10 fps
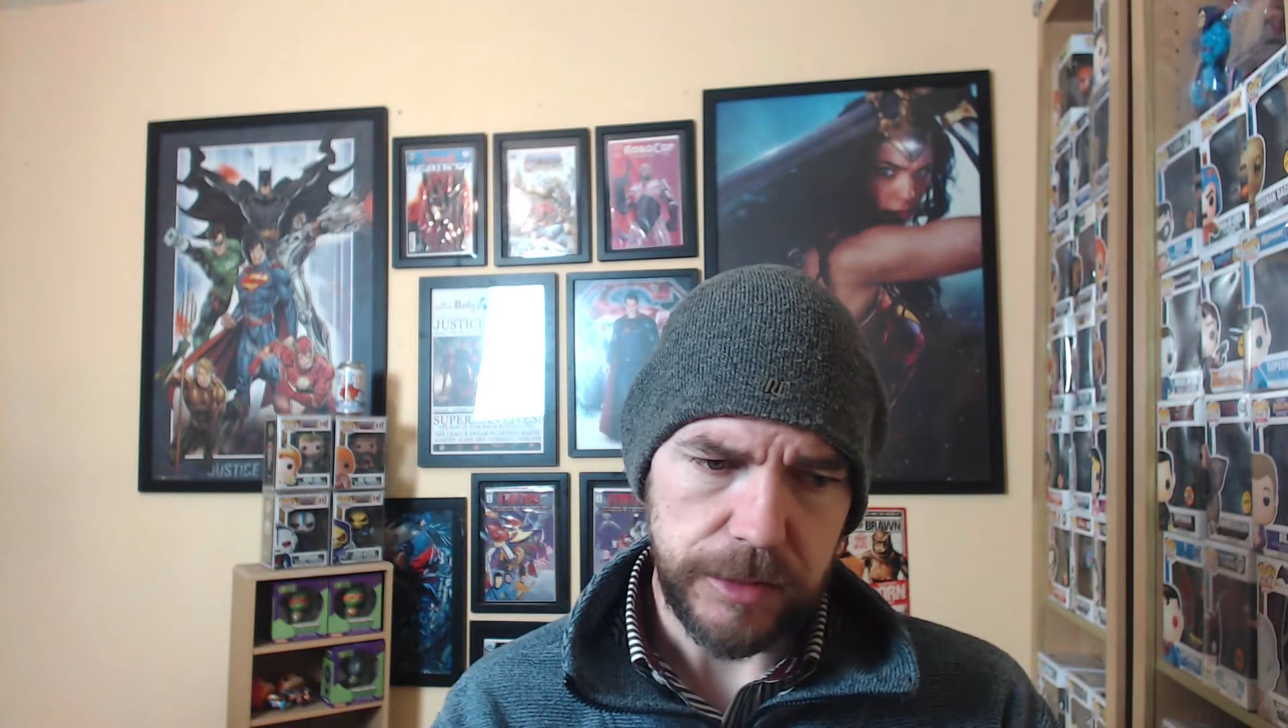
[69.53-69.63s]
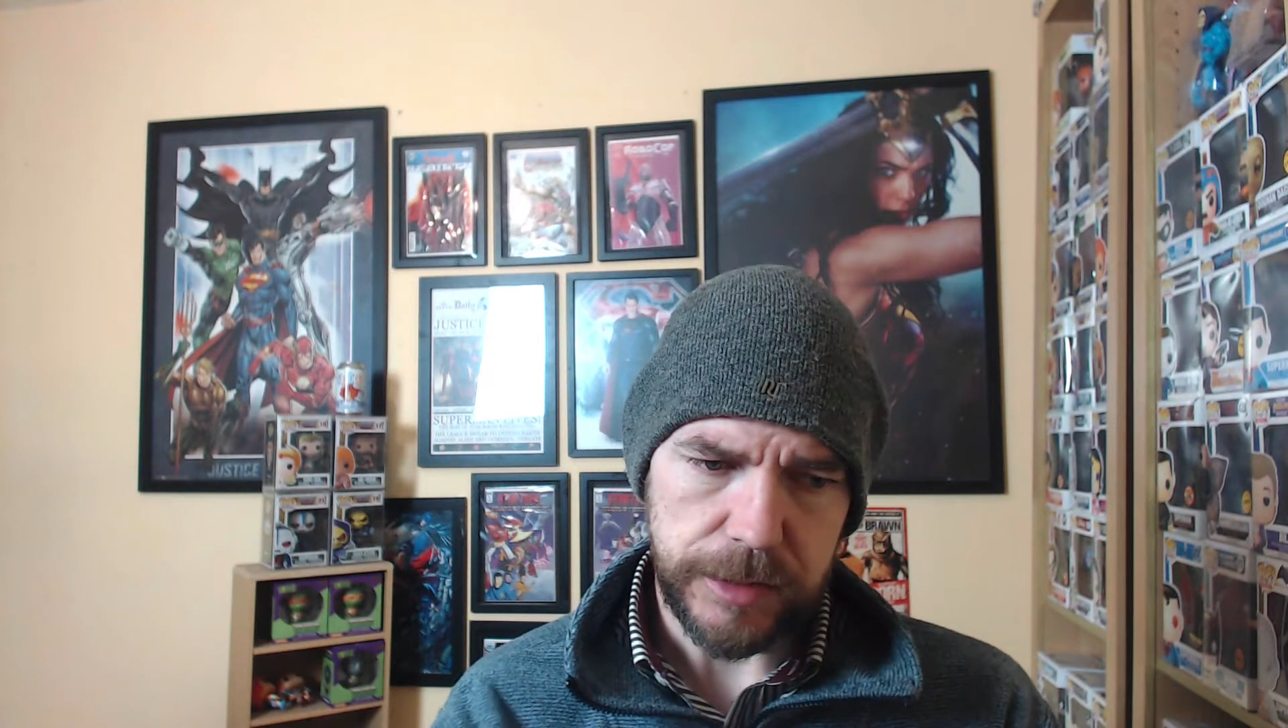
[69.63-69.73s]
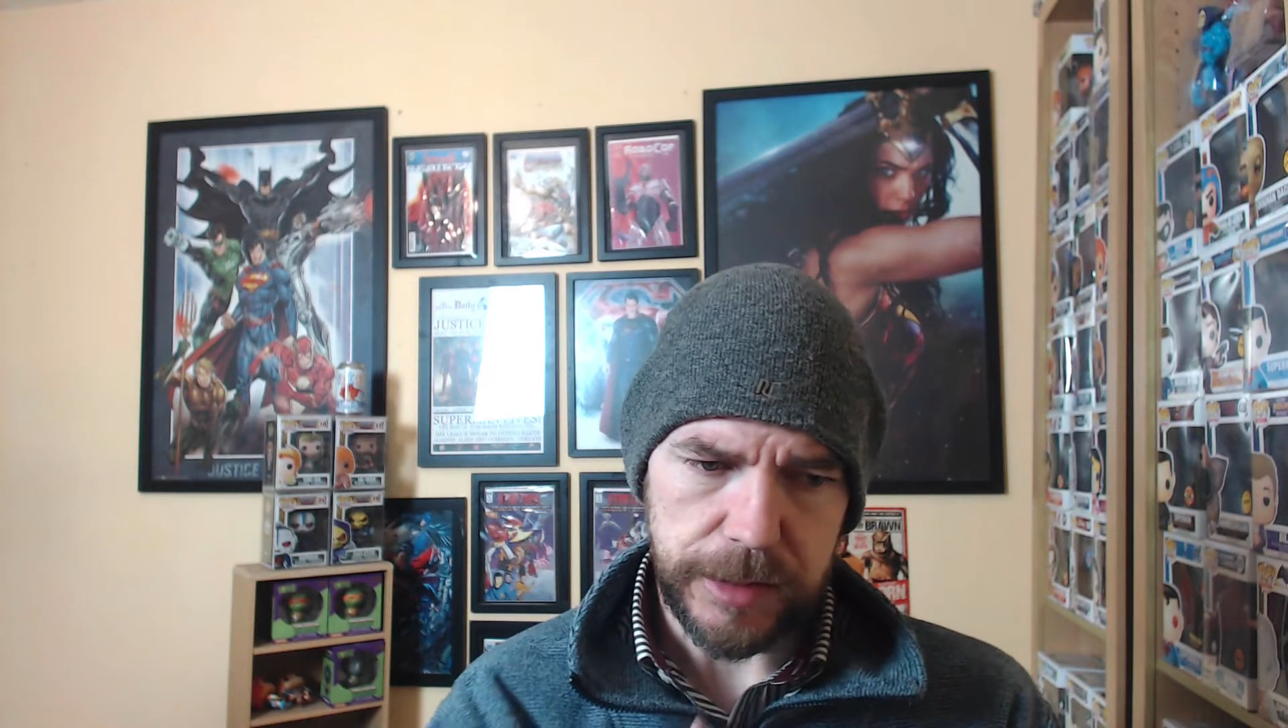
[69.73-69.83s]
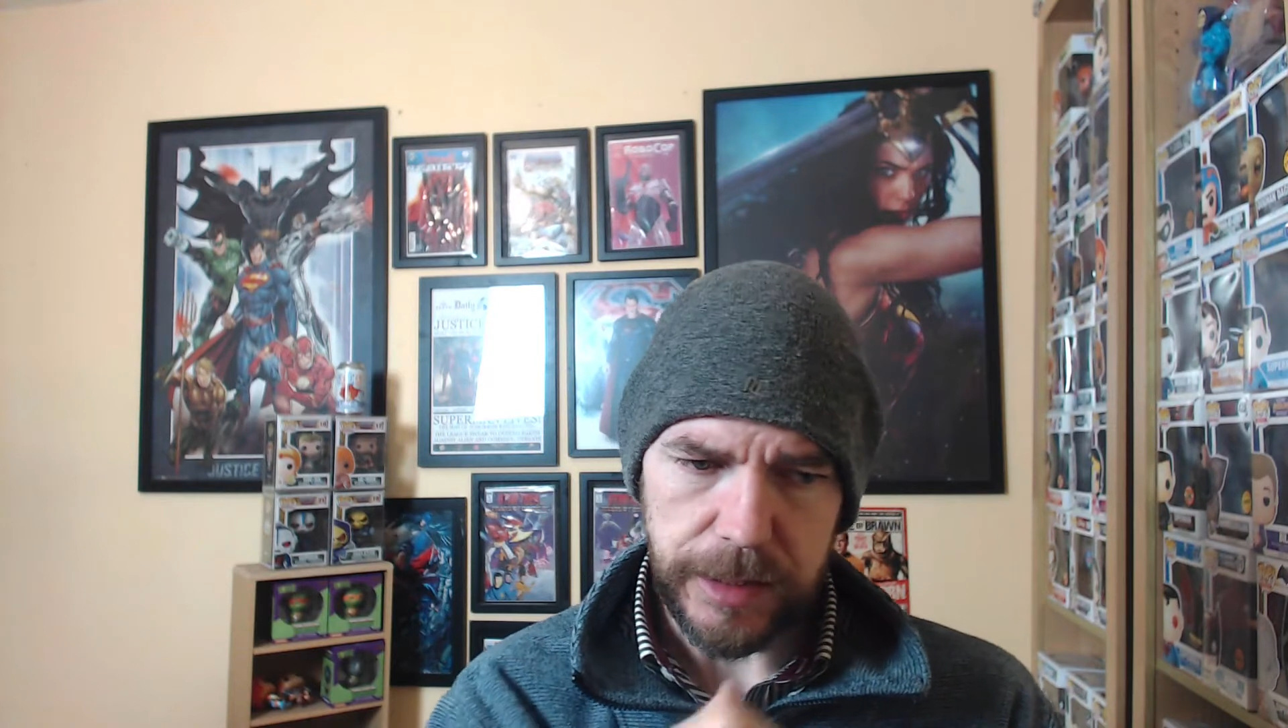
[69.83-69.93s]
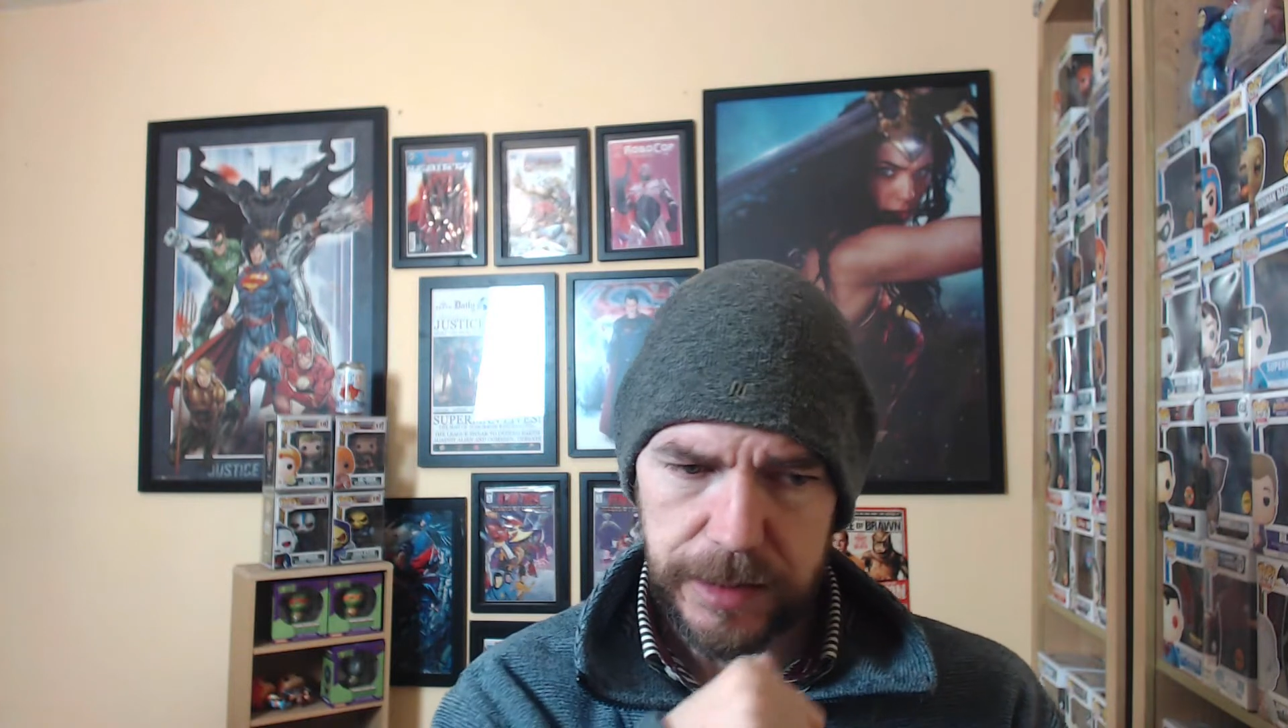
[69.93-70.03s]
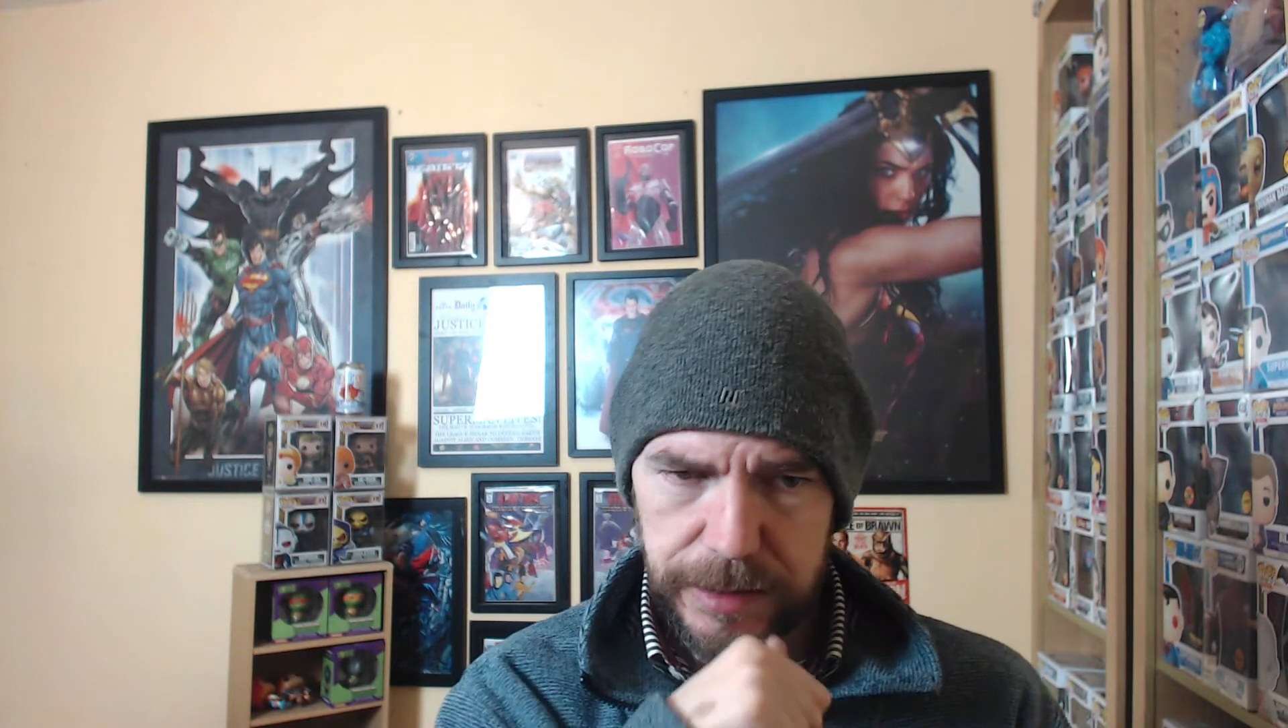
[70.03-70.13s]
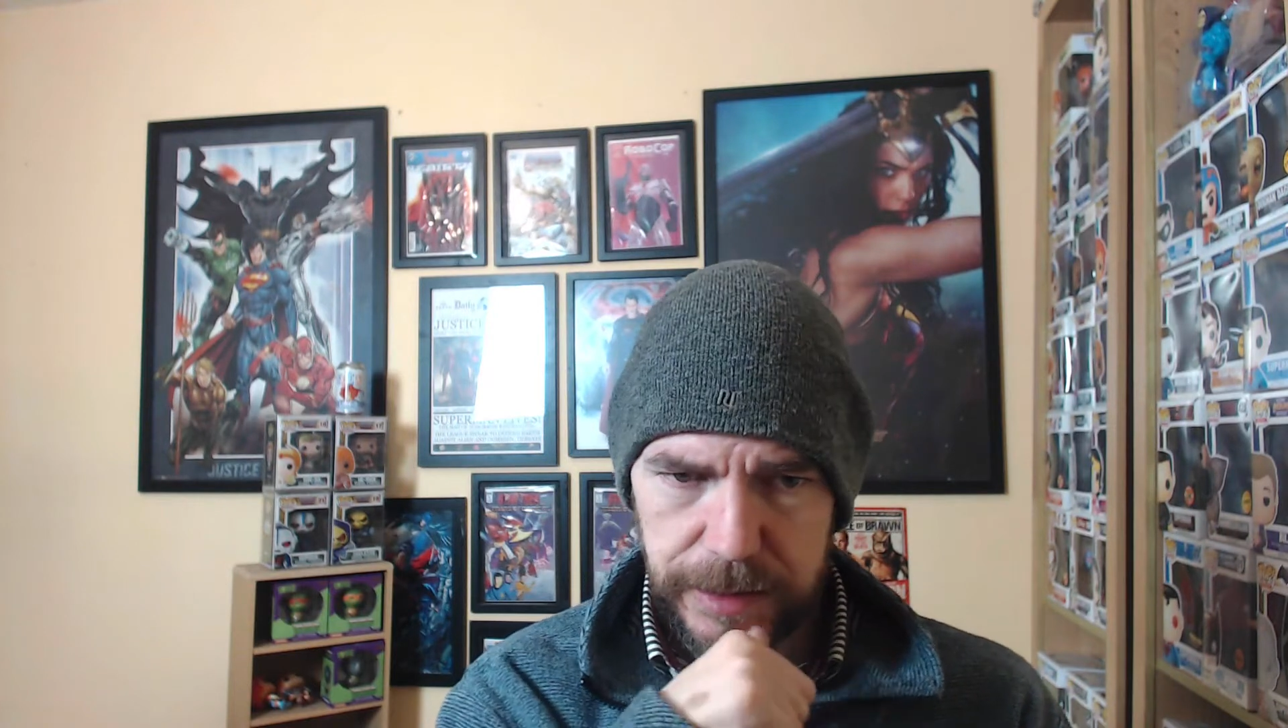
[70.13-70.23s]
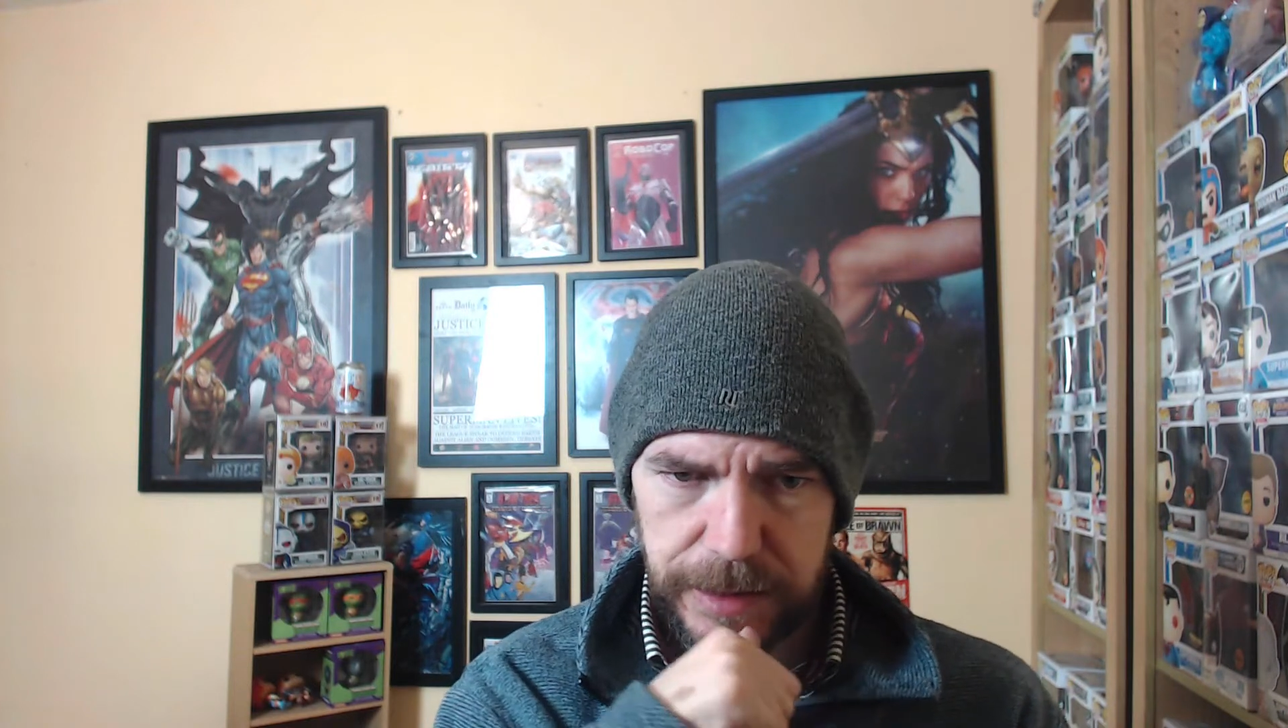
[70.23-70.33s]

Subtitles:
just get into